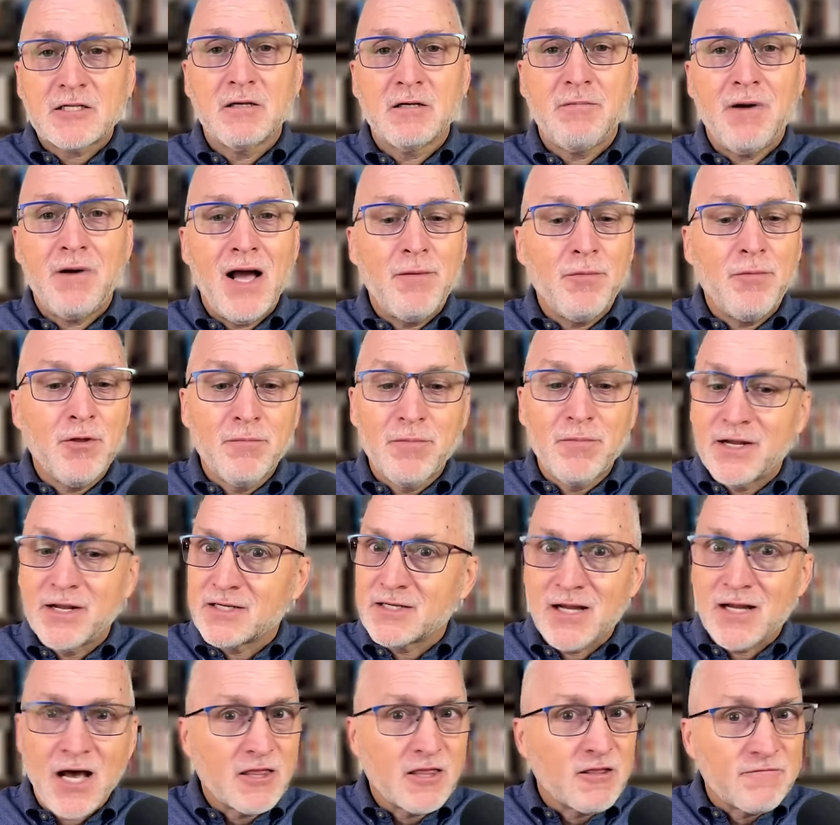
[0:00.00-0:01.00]
the Bible, but it's
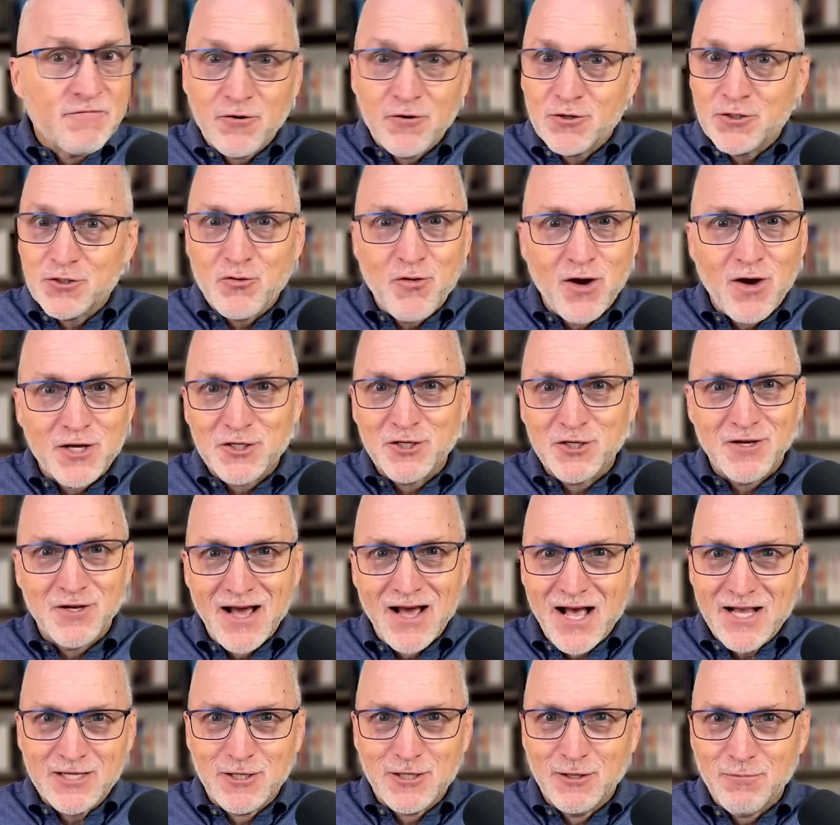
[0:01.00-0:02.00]
not the first question to
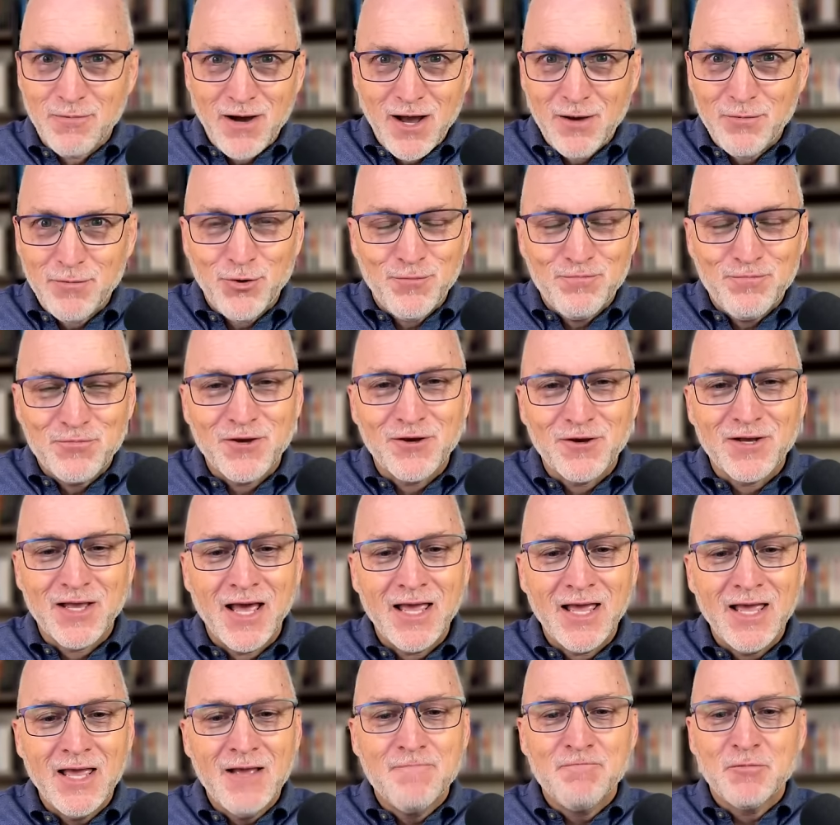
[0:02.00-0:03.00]
ask the Bible,
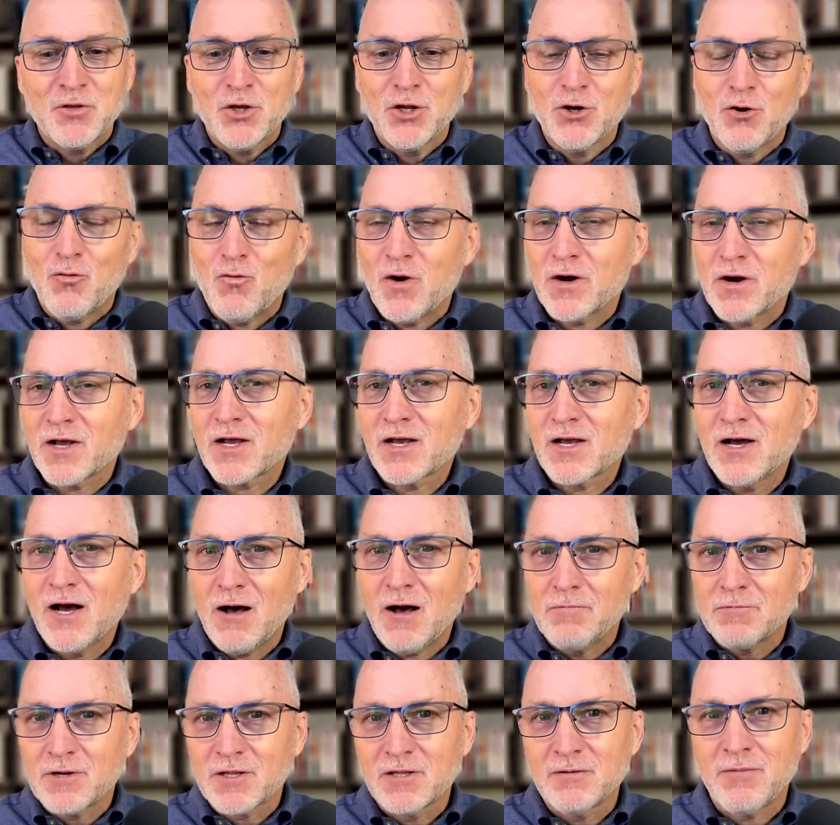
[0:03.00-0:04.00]
okay? You don't want to
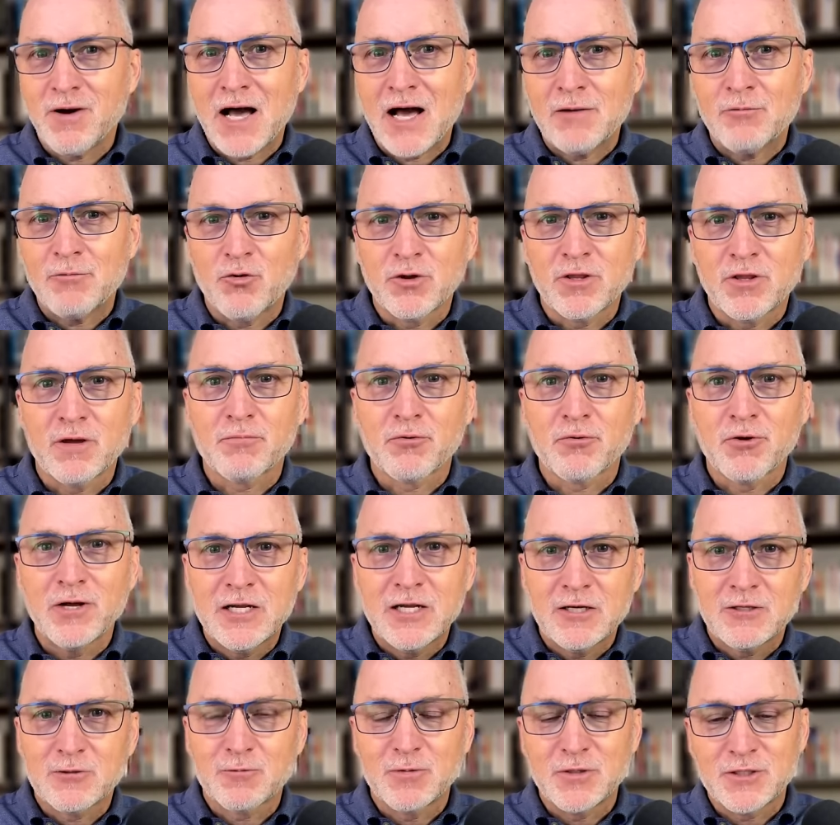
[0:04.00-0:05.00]
come to the Bible with a
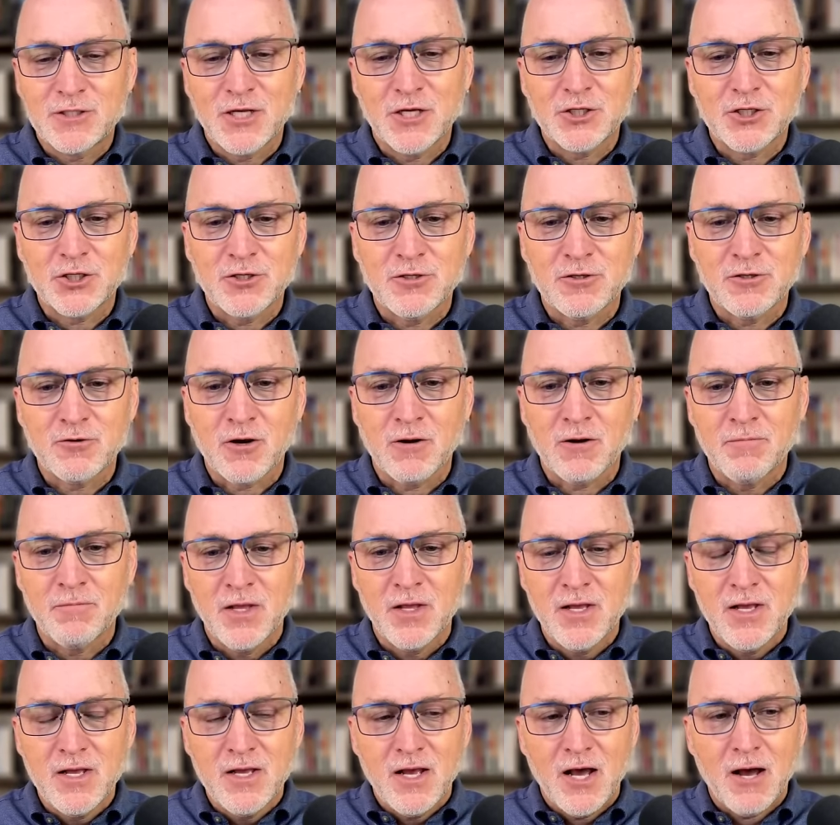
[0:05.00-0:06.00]
predisposition or
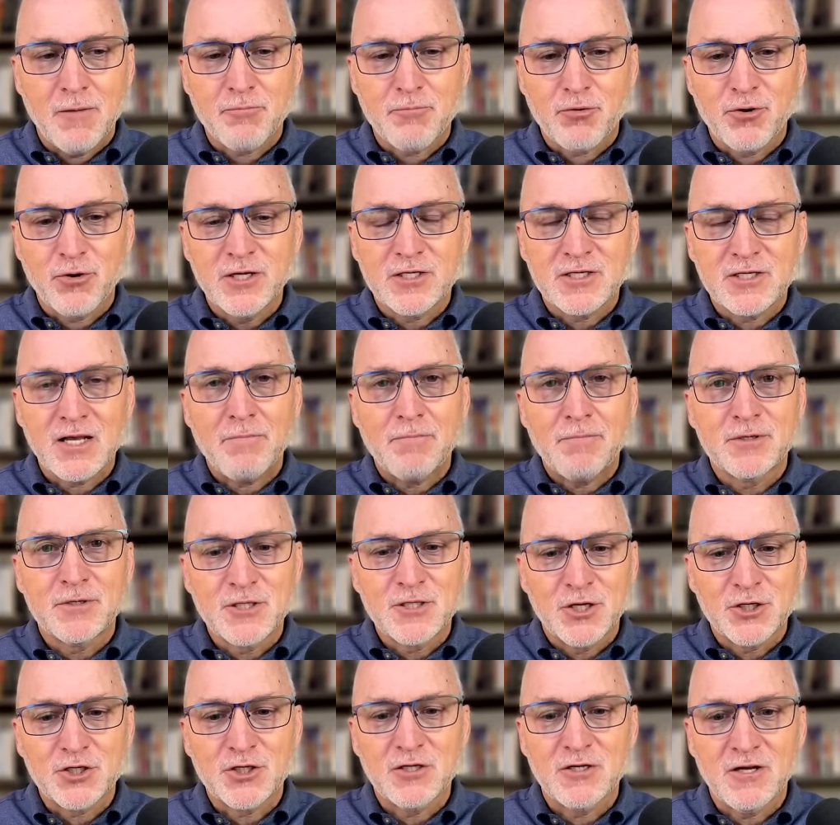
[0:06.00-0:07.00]
a
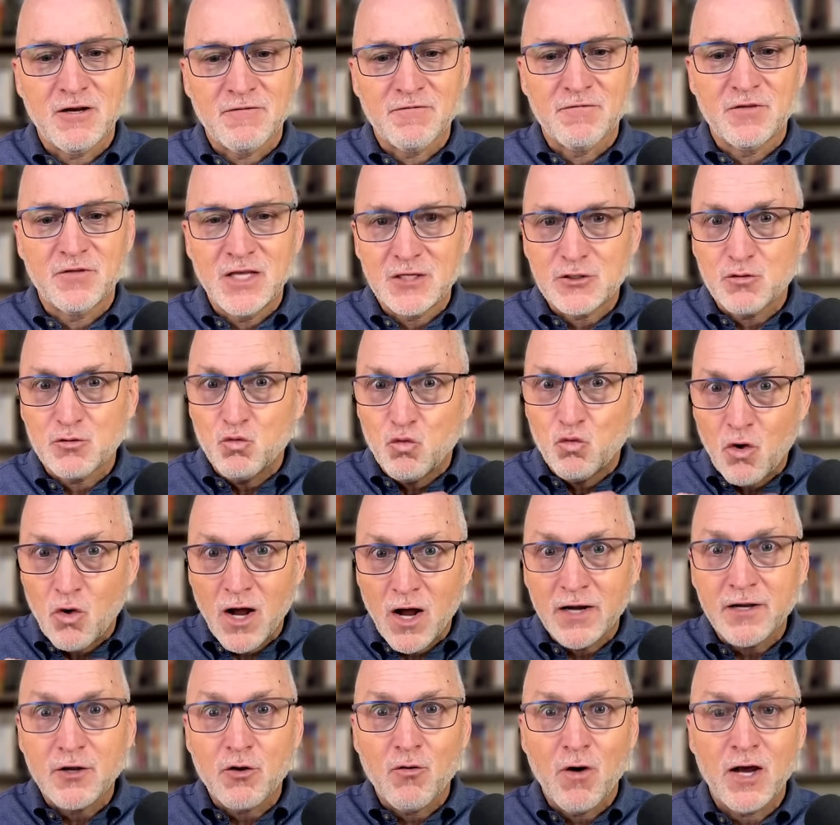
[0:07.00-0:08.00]
presupposition of this
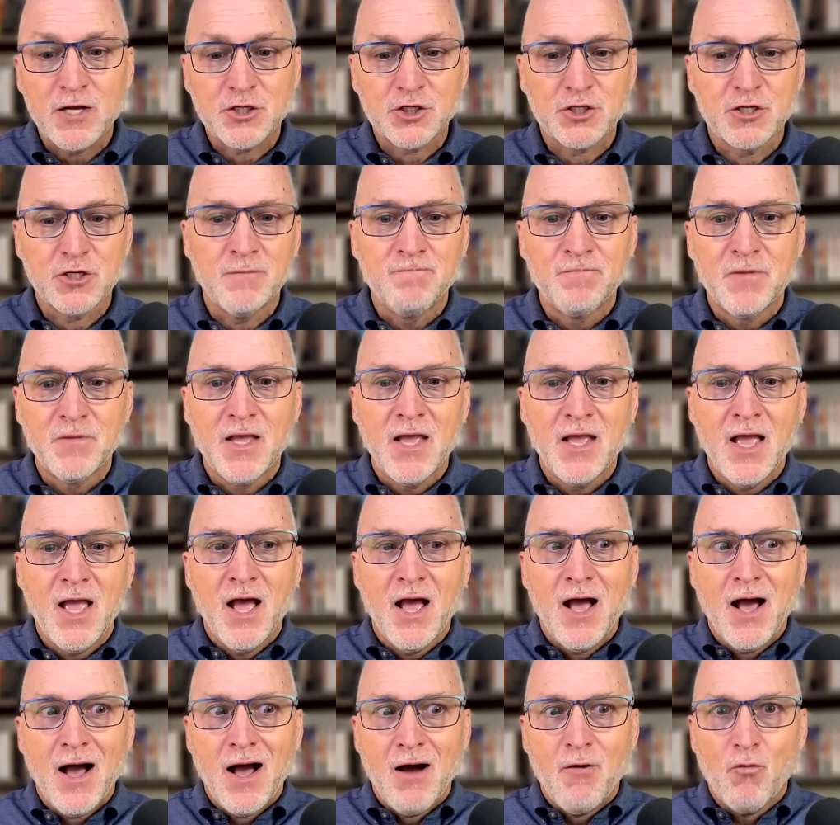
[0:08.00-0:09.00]
one question,
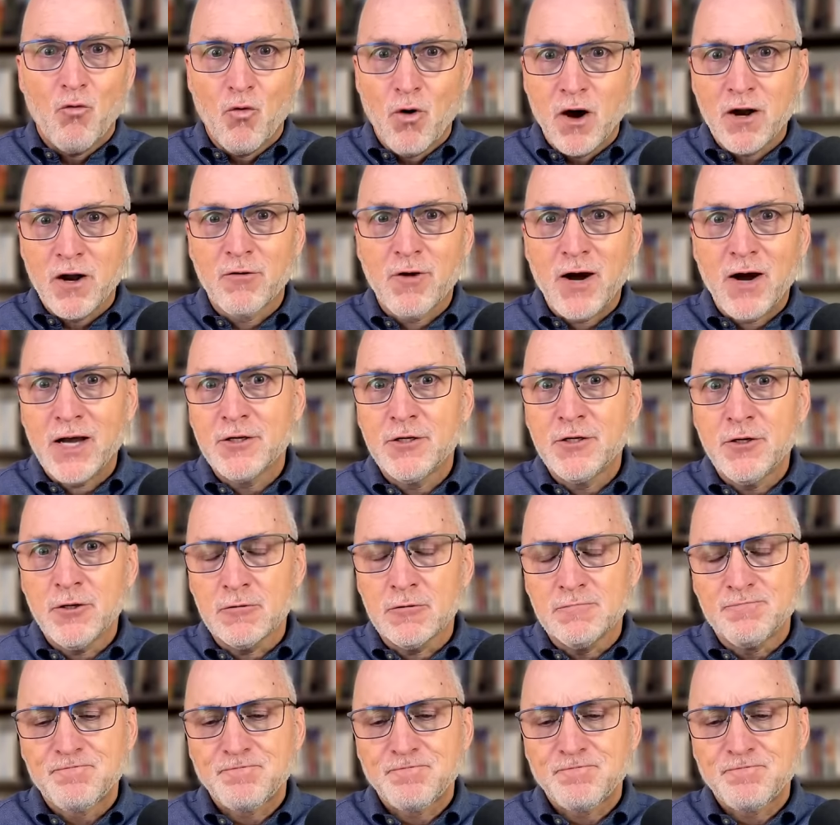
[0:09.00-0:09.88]
what do I do?